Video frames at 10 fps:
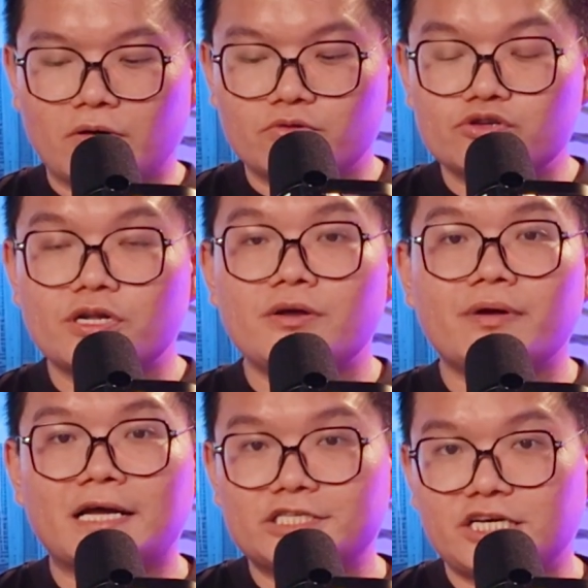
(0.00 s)
Usually
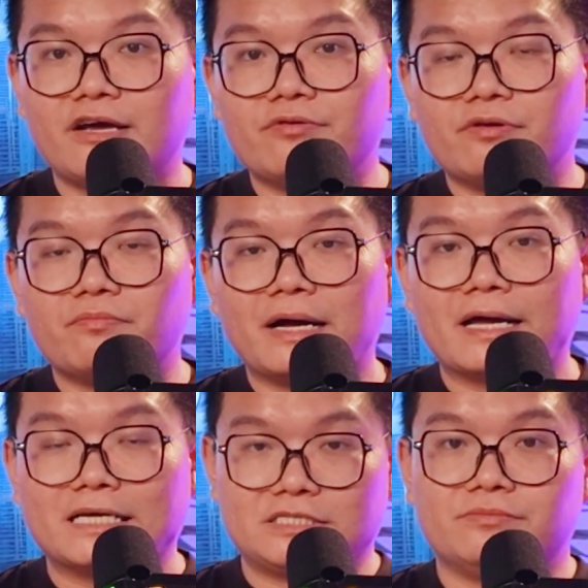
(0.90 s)
when I share with my
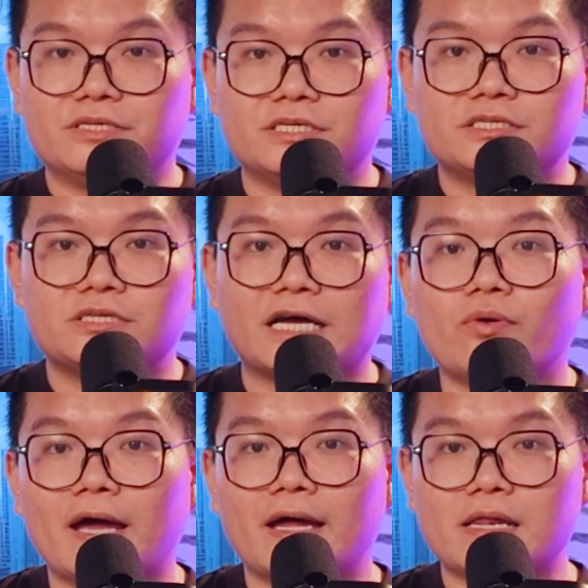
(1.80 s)
customers is
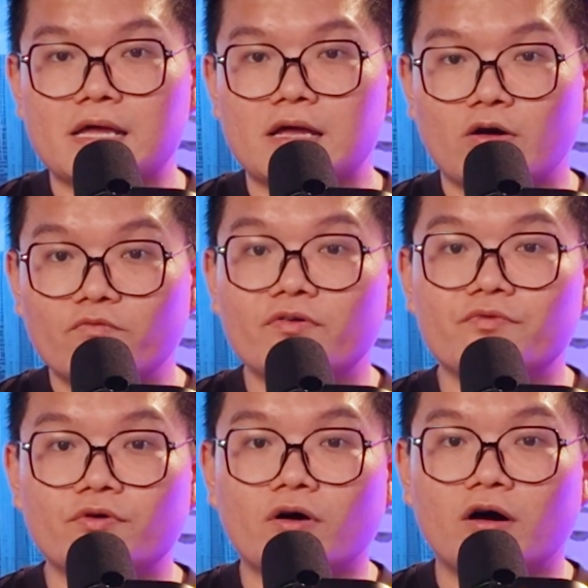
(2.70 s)
look at a
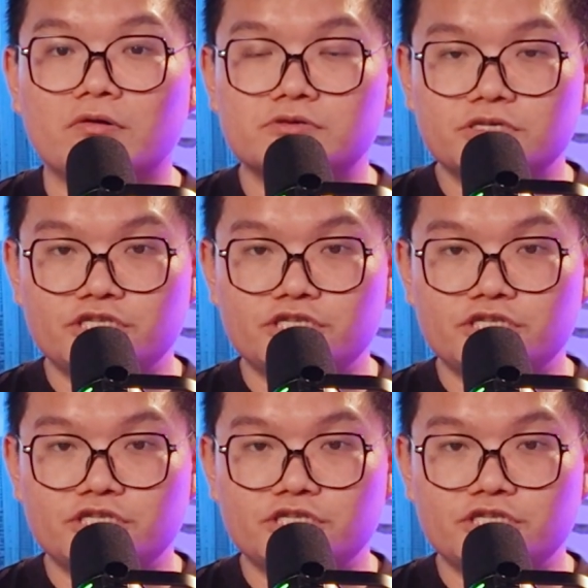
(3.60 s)
overview of